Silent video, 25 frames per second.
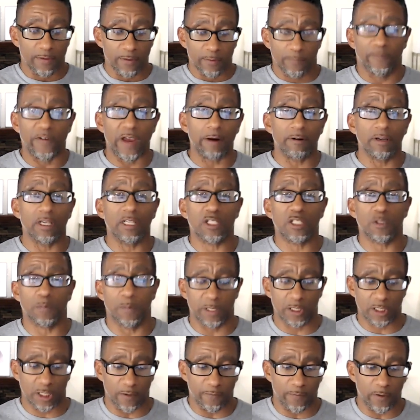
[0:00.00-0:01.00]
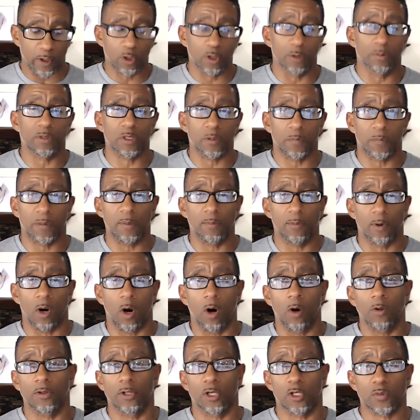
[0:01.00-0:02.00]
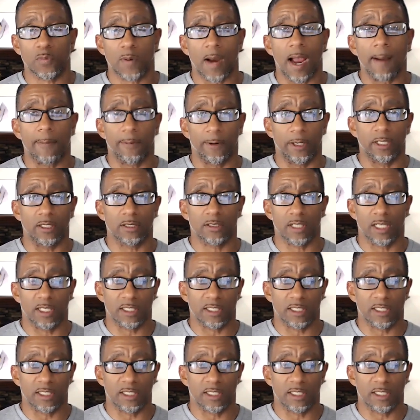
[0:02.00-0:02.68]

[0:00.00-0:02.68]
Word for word: Very specific groups of people own those properties.